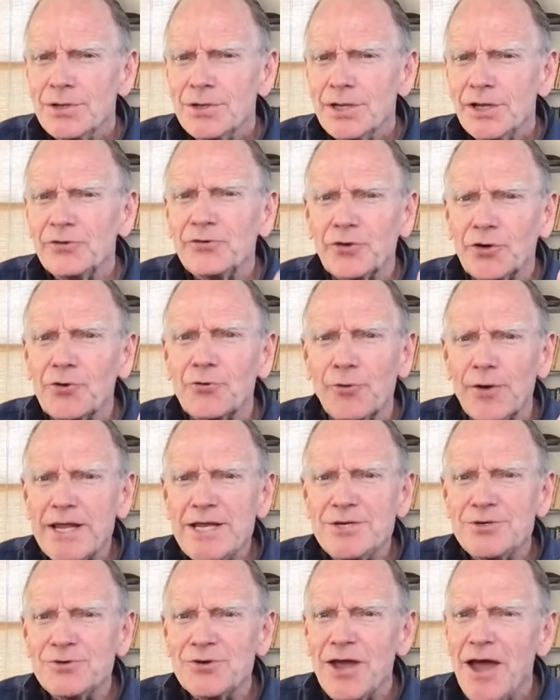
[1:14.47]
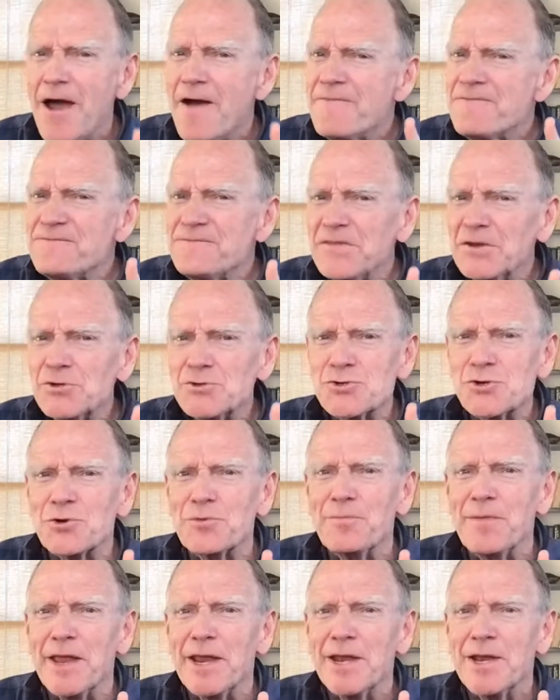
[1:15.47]
is a great
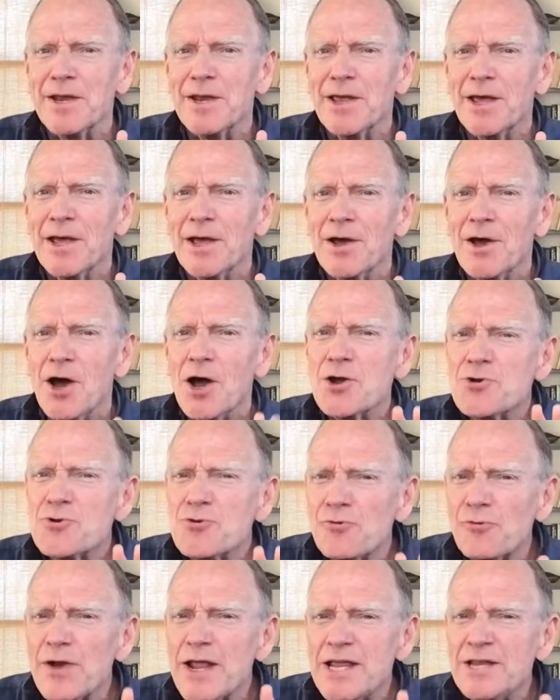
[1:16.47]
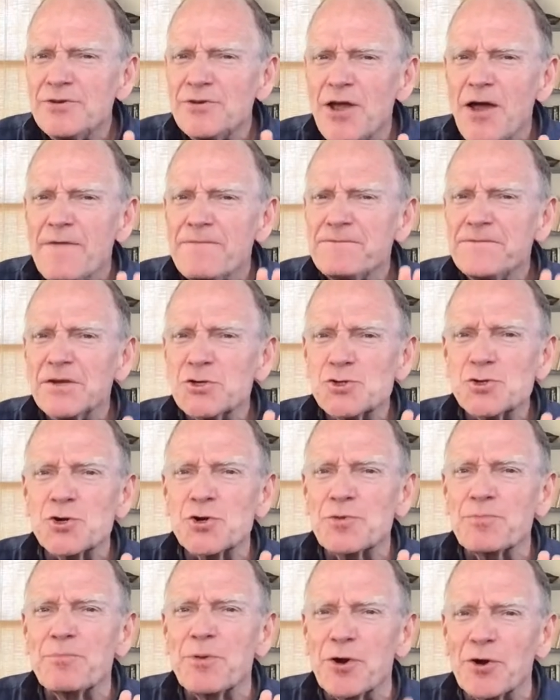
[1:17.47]
fisherman, a great
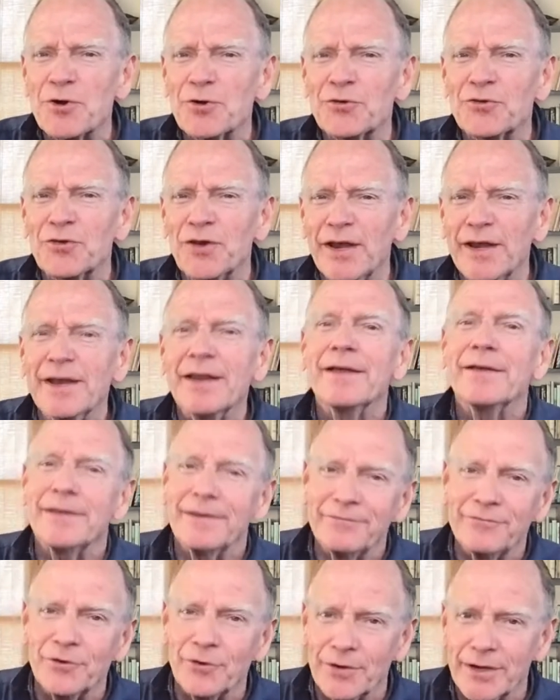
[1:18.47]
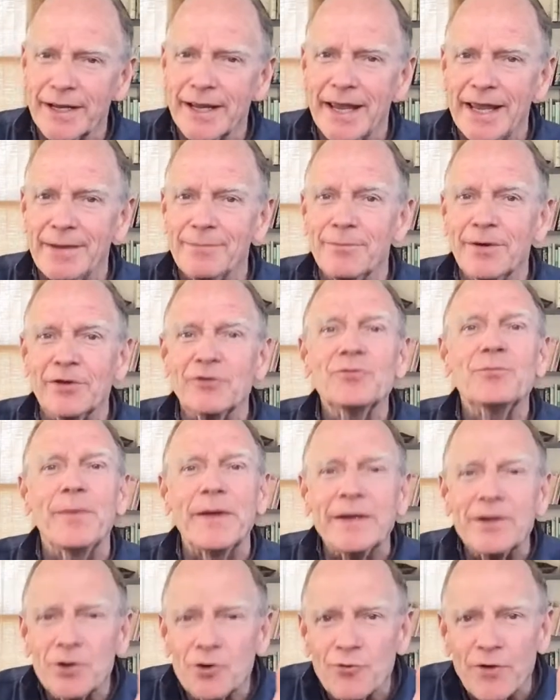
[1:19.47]
fisher person, if you're in Cambridge,
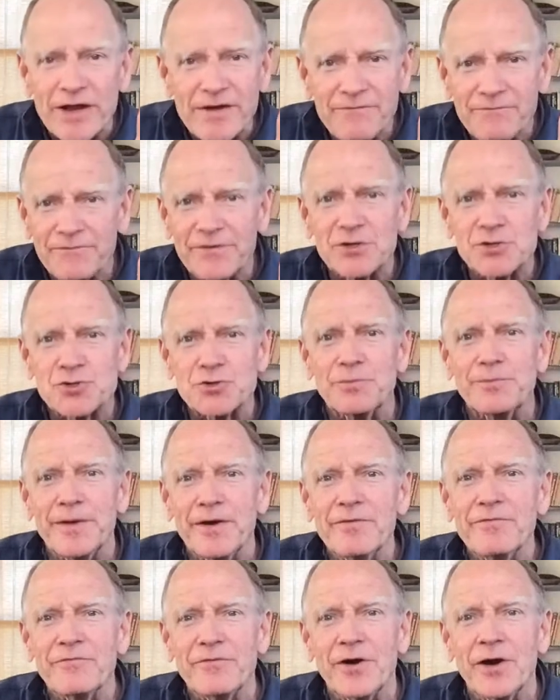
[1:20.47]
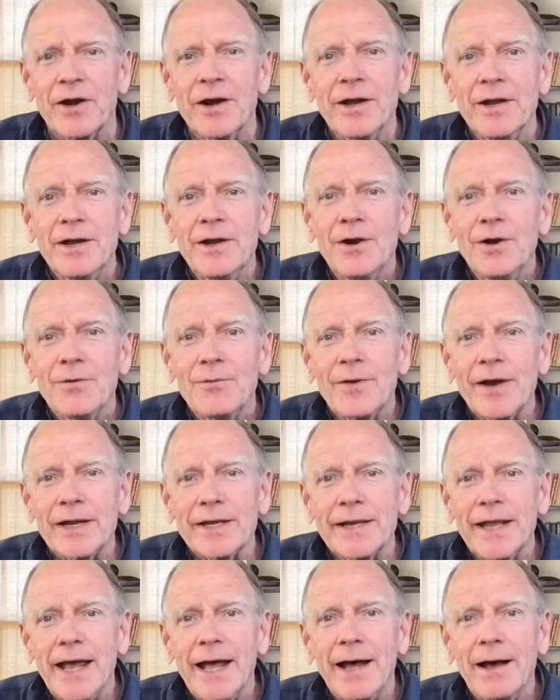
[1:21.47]
but great fisherman for
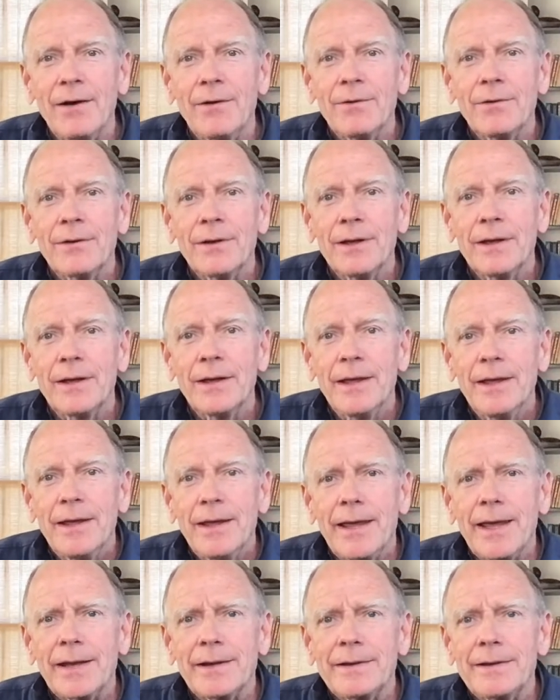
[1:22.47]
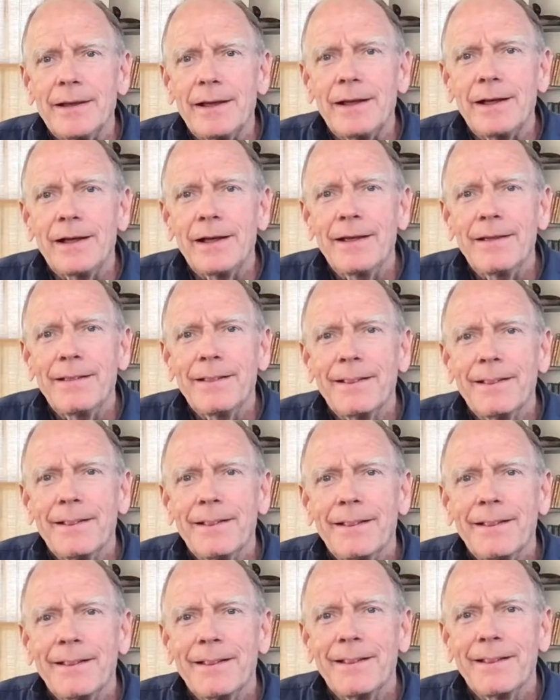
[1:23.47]
right now. And
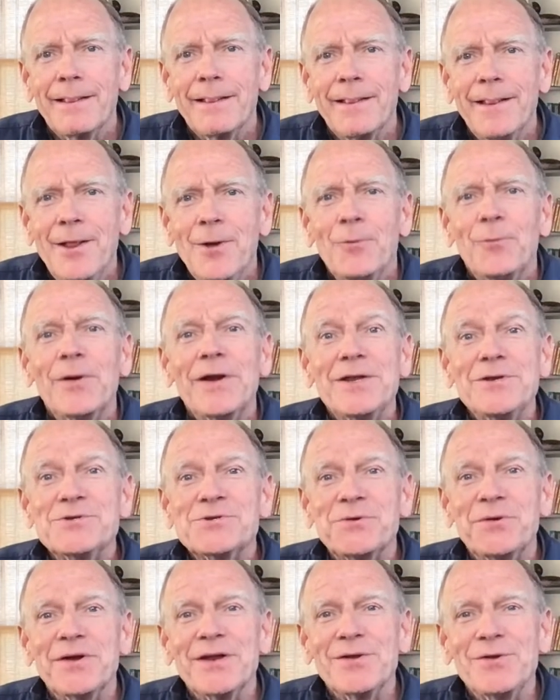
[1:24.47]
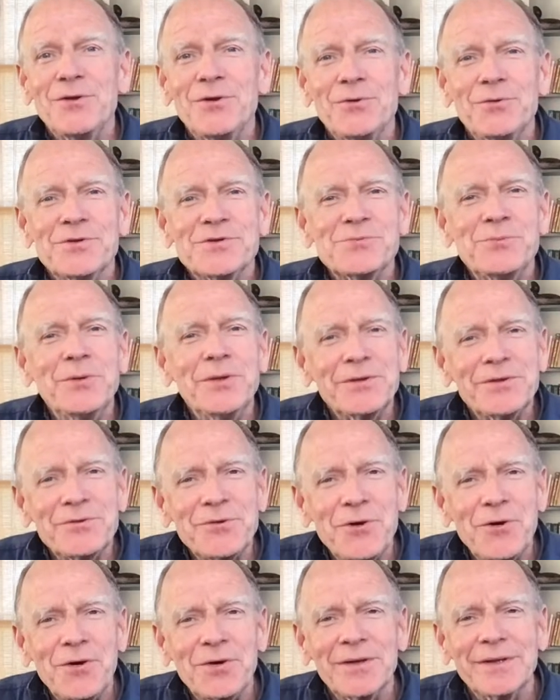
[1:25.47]
what he's going to do is we'll
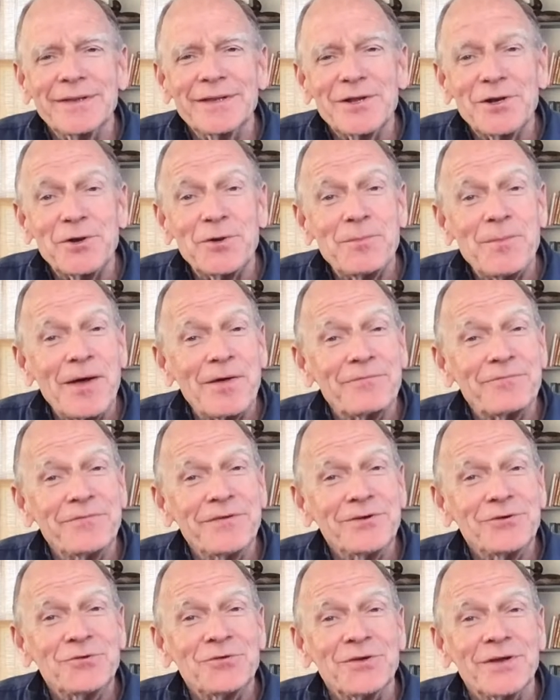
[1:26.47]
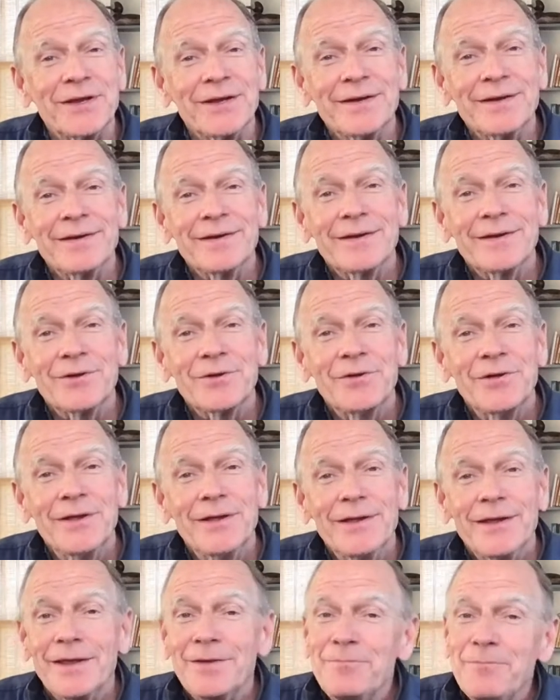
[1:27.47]
talk a little about fishing.
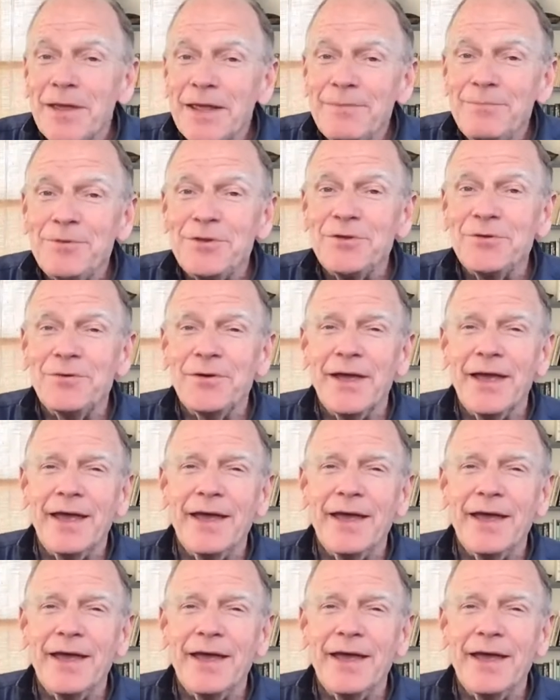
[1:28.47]
And maybe you